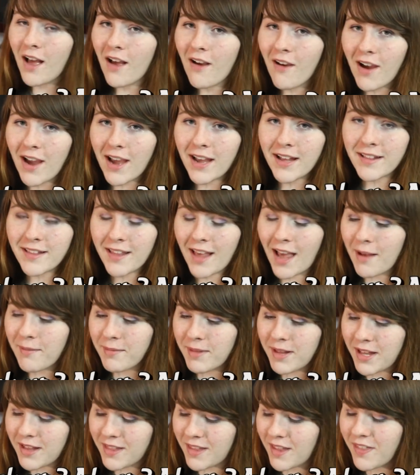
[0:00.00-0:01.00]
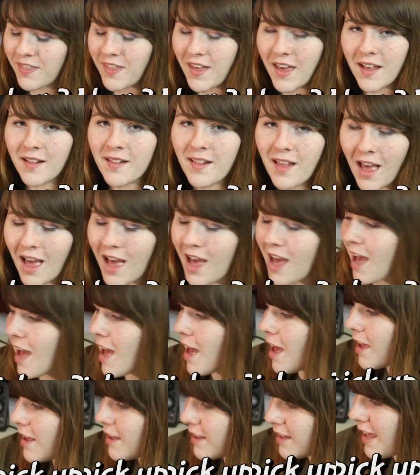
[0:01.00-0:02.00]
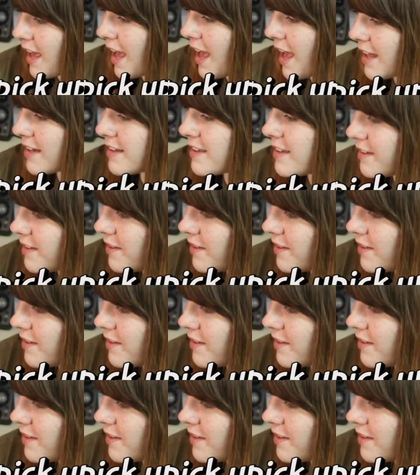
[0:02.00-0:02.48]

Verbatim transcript: Alright, time to get to things I got.